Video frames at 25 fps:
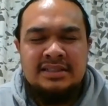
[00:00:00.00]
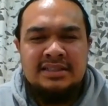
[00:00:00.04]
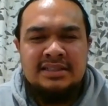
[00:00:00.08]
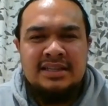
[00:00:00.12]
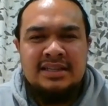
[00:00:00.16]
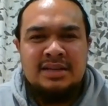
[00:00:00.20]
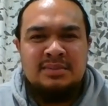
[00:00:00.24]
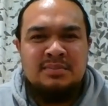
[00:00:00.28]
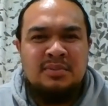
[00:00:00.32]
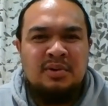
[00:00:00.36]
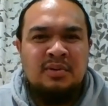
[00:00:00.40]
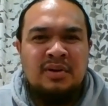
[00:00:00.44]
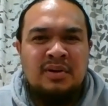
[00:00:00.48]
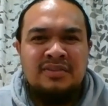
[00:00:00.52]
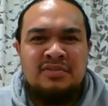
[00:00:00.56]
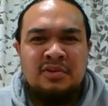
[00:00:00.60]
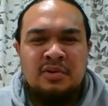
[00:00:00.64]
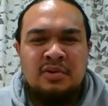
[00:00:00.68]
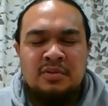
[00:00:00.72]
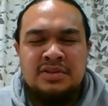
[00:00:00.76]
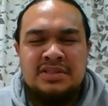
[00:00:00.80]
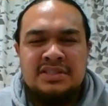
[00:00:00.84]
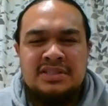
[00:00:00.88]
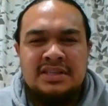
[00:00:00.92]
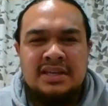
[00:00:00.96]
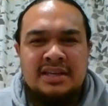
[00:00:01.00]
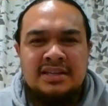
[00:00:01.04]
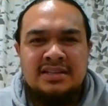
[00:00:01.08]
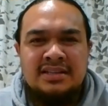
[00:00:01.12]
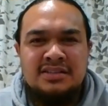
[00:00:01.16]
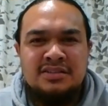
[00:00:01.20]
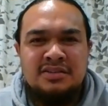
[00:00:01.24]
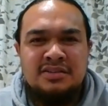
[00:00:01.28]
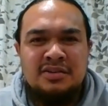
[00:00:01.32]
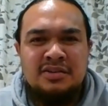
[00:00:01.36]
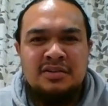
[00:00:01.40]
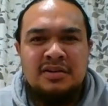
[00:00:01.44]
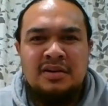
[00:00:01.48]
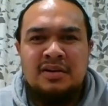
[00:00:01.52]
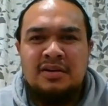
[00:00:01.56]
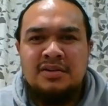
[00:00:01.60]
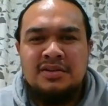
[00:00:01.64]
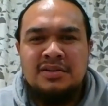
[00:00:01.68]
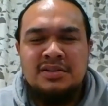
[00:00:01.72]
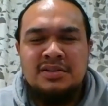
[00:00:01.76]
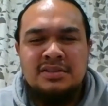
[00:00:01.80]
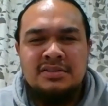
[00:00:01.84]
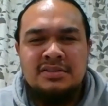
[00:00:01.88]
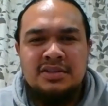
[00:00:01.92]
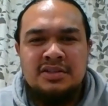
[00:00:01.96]
and my wife always says, oh,
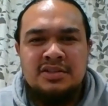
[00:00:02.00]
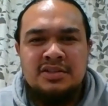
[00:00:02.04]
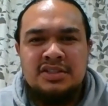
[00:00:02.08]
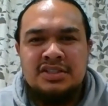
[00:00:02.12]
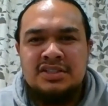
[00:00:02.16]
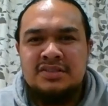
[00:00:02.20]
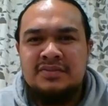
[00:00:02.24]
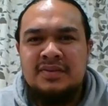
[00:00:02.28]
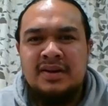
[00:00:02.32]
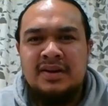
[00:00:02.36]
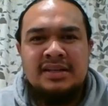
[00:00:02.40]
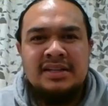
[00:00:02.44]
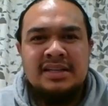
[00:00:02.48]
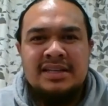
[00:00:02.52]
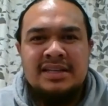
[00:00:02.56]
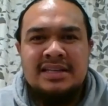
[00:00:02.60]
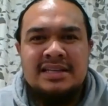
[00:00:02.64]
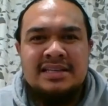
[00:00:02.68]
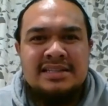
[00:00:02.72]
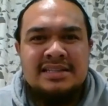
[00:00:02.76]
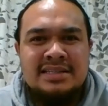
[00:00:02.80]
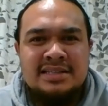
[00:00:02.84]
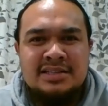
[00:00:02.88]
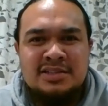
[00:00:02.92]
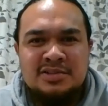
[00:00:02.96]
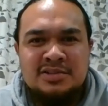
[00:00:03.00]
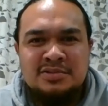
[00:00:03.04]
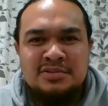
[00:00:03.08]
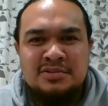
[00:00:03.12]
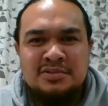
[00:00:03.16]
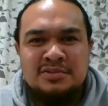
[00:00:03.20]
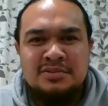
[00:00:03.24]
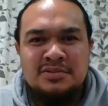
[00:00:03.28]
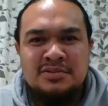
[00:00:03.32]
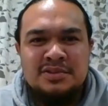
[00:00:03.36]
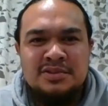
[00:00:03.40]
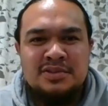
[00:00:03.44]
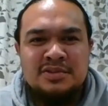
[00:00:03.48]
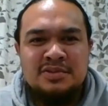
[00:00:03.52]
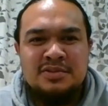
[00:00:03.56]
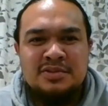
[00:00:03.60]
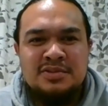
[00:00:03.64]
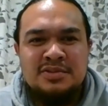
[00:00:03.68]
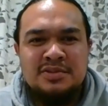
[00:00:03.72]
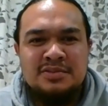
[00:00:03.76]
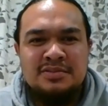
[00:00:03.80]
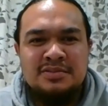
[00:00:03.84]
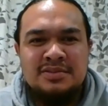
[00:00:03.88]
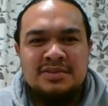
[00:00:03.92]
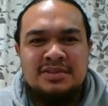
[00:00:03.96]
you just find it easy to
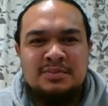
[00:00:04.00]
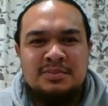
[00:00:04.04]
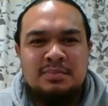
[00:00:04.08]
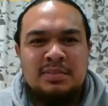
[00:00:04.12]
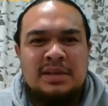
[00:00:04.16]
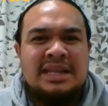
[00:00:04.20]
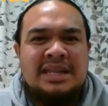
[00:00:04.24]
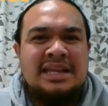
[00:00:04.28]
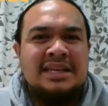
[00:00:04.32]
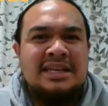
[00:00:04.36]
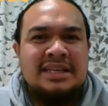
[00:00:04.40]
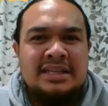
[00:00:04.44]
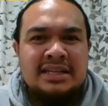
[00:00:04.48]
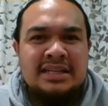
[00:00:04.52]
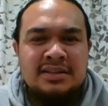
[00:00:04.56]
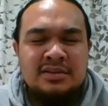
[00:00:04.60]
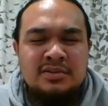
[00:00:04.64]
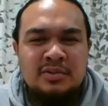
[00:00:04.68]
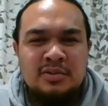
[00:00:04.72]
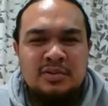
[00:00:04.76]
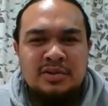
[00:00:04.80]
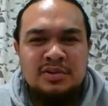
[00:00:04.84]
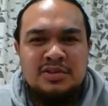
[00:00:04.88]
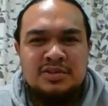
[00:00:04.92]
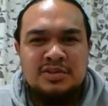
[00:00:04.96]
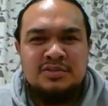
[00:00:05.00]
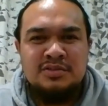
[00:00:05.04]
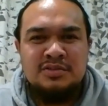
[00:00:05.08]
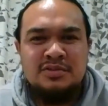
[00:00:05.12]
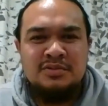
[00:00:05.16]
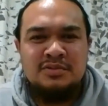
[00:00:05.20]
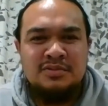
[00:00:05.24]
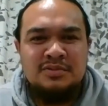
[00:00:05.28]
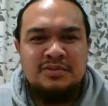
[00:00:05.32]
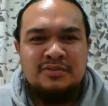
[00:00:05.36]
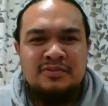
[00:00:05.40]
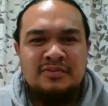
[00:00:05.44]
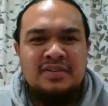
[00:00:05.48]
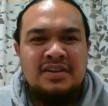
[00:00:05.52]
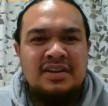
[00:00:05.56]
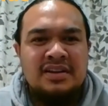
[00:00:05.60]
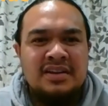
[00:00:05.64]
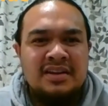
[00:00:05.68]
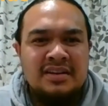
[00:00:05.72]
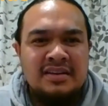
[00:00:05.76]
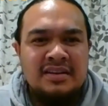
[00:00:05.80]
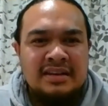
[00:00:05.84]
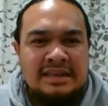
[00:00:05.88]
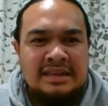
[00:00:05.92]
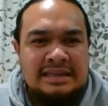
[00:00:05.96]
blend in or to fit
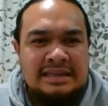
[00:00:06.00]
in.